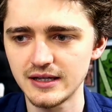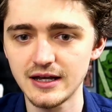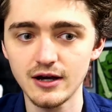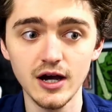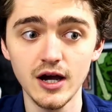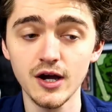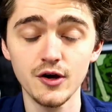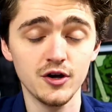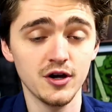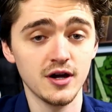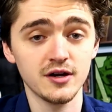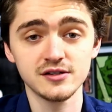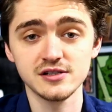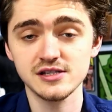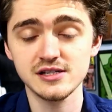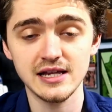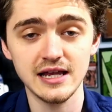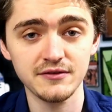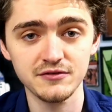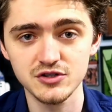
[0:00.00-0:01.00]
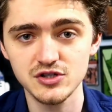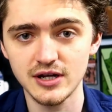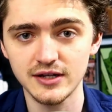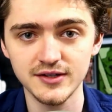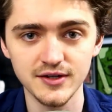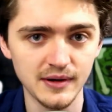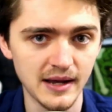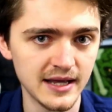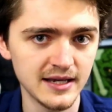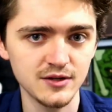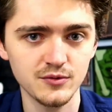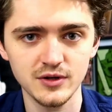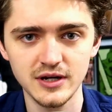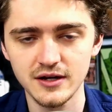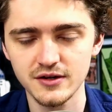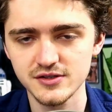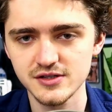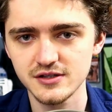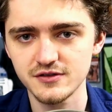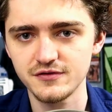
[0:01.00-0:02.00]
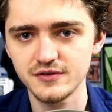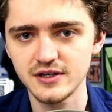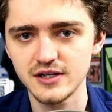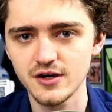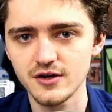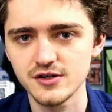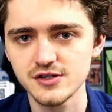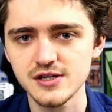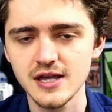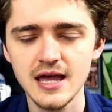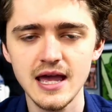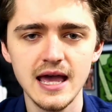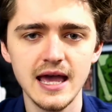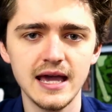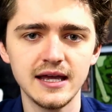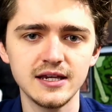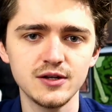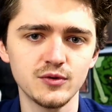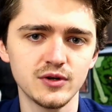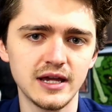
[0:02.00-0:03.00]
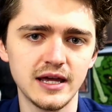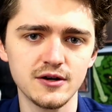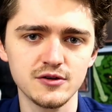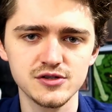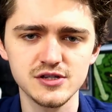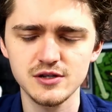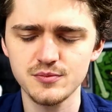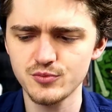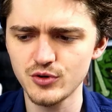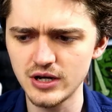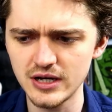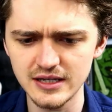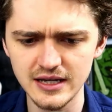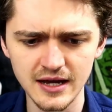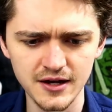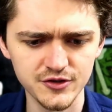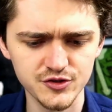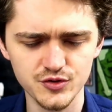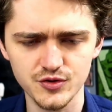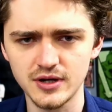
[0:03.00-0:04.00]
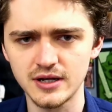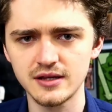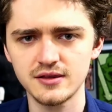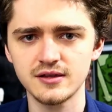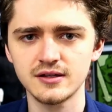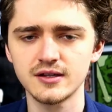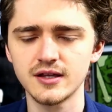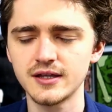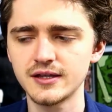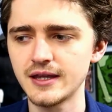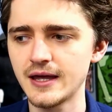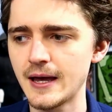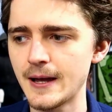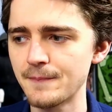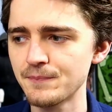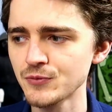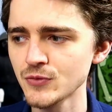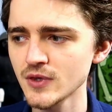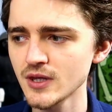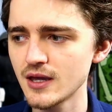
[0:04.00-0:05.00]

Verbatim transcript: Now, I, I honestly haven't checked out anyone else's videos, anyone else's breakdowns or anything like that.